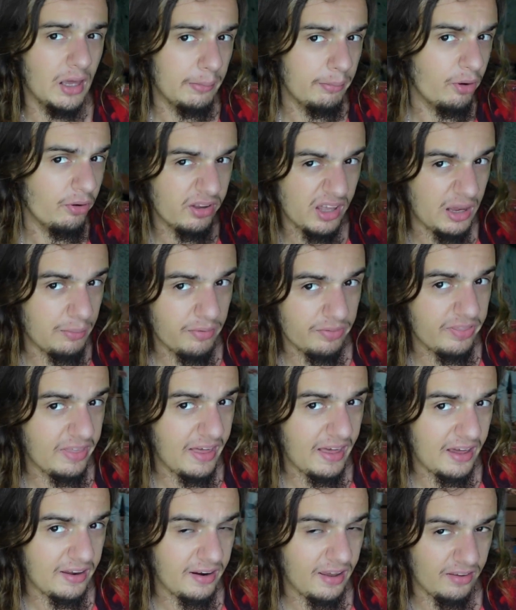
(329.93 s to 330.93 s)
I'm okay with
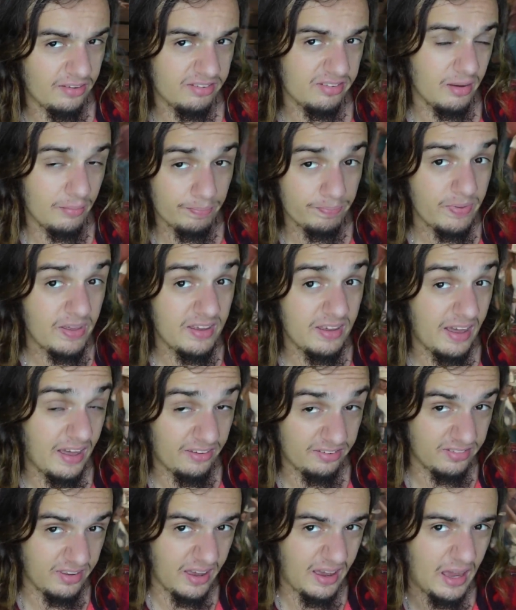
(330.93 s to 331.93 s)
that, as something has
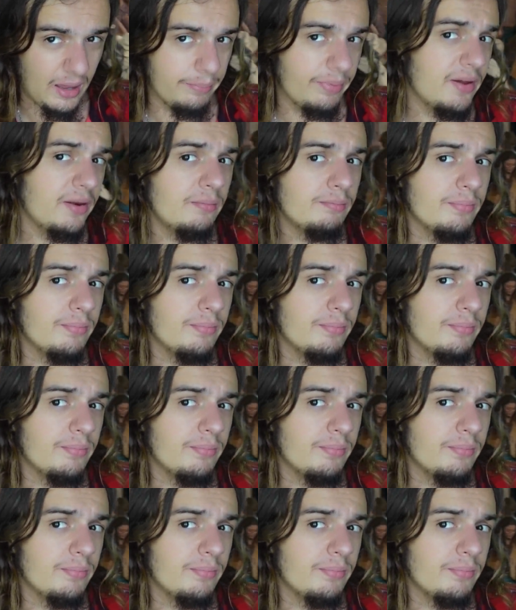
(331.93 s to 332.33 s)
to happen,